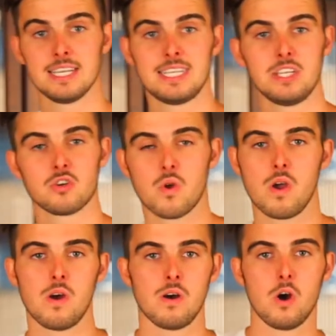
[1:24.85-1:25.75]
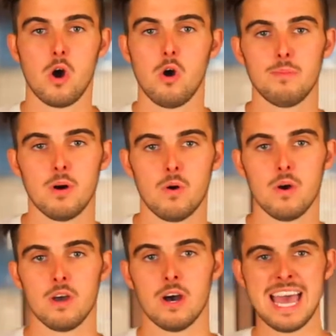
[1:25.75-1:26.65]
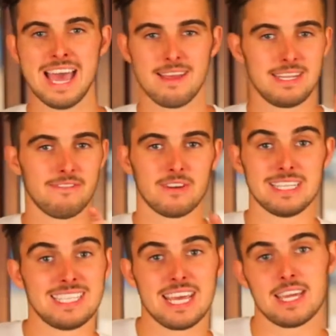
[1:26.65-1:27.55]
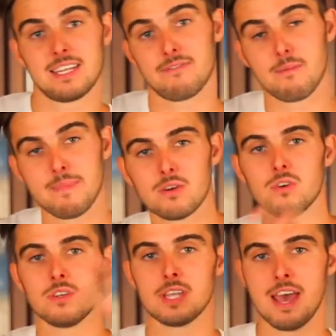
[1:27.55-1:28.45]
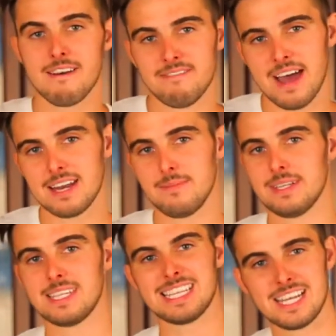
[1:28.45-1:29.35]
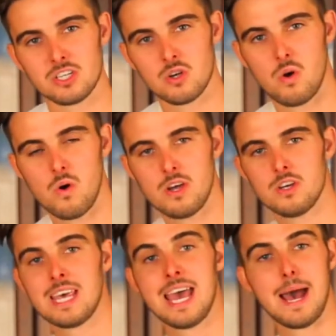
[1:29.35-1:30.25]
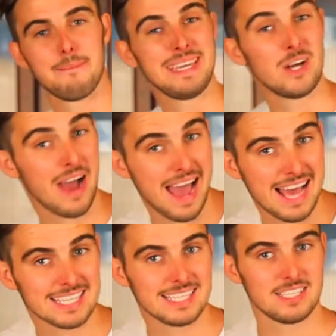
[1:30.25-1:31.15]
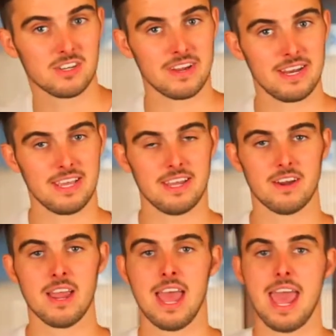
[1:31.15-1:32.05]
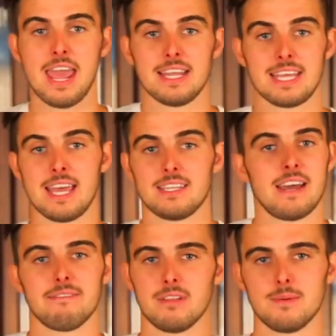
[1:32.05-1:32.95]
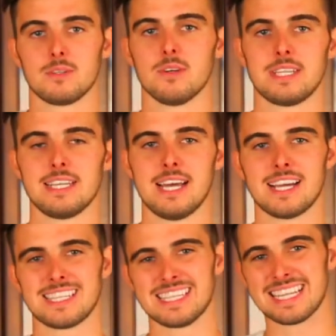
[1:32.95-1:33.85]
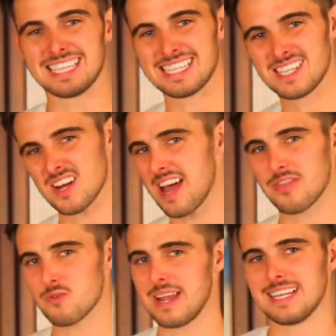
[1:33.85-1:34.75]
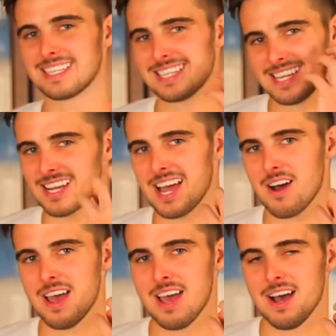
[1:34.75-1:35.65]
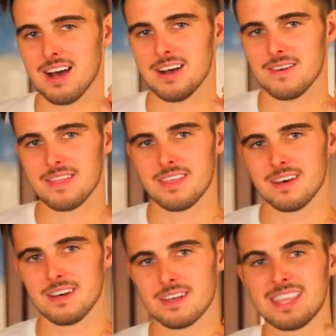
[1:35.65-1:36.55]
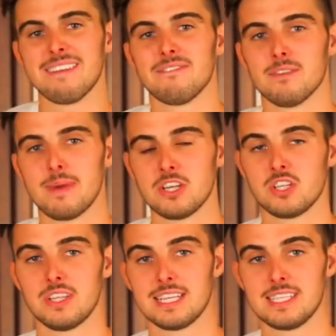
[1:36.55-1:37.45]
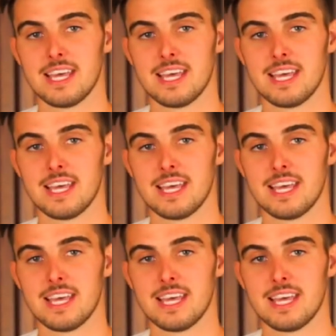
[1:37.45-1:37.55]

tea tree oil, jojoba oil, different zinc, different minerals, vitamins, essential oils, amino acids are in here, and anti-inflammatories, antioxidants to suck out the redness, to suck out the inflammation that's